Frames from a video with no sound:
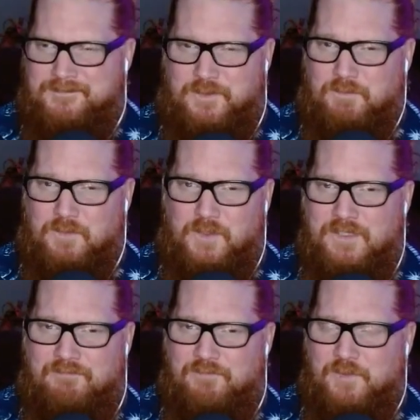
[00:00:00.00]
Dude,
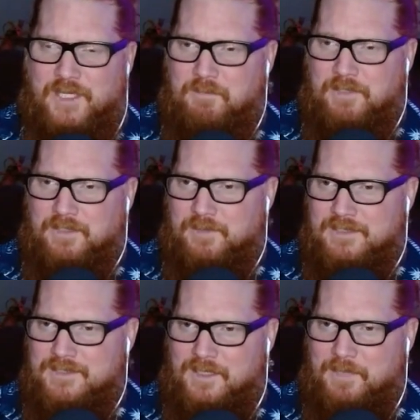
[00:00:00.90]
mold on food ain't a big
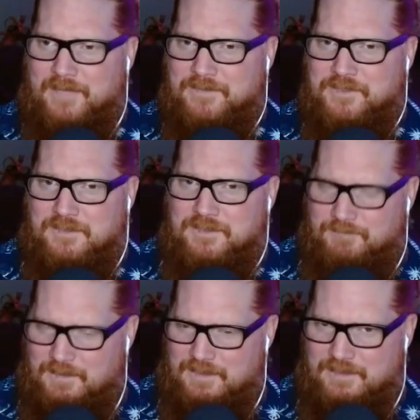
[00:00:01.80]
thing. It's not a pathogen. You just
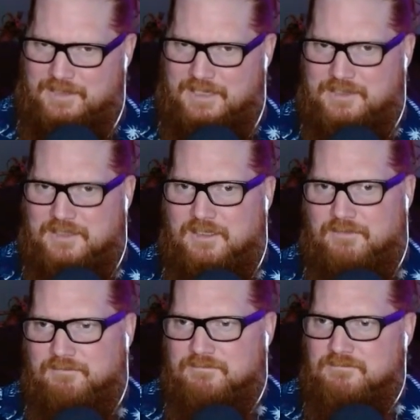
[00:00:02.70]
fucking cut that shit off.